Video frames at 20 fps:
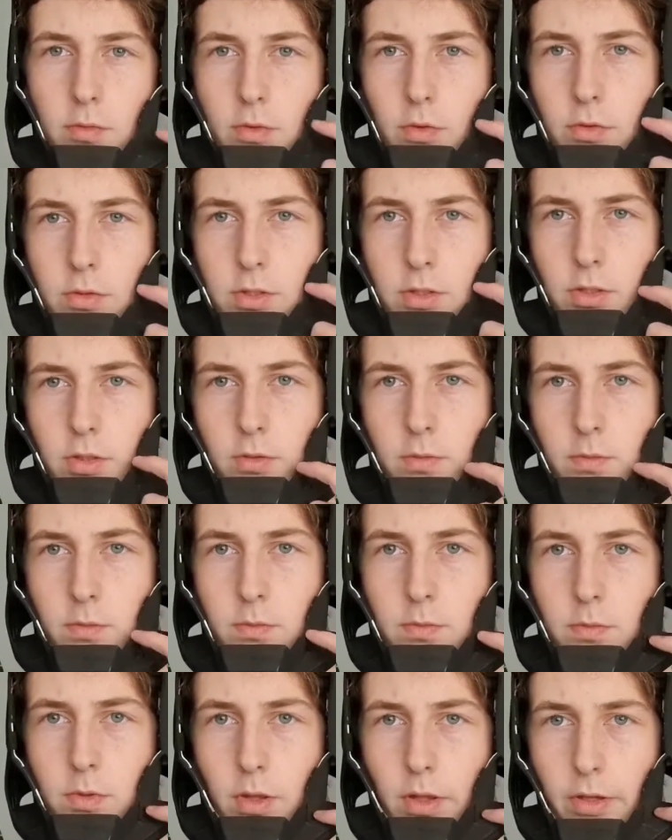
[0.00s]
I forgot to
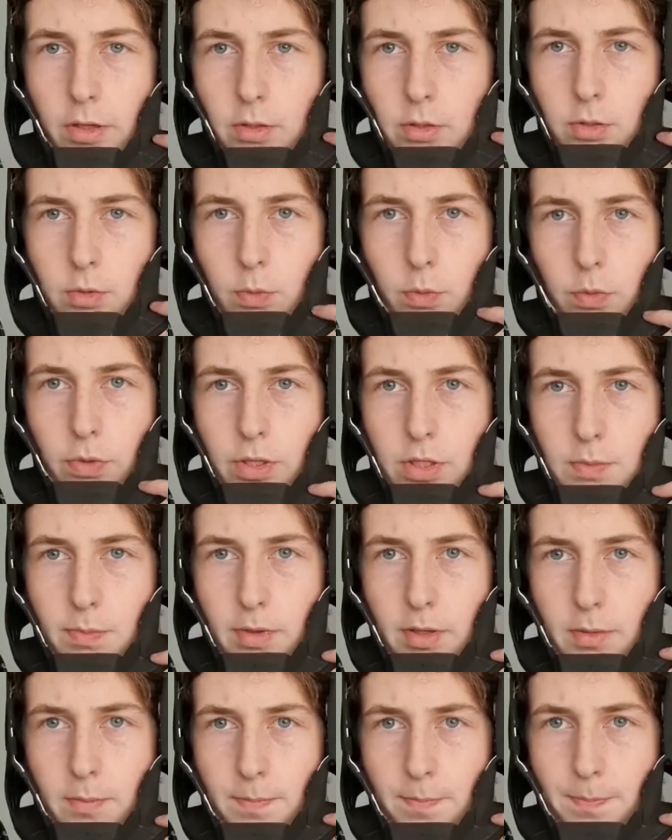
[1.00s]
like do all this
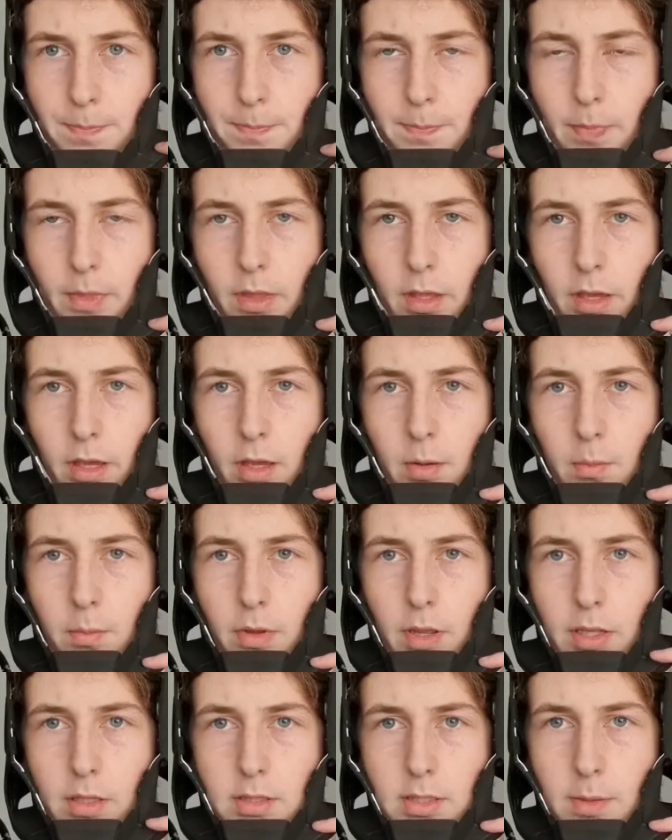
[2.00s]
bit
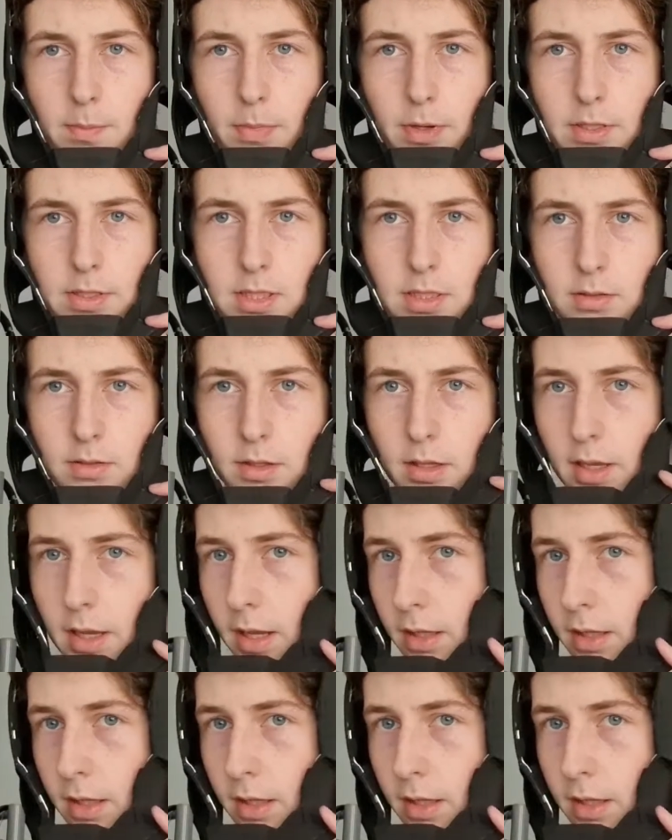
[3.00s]
in templating,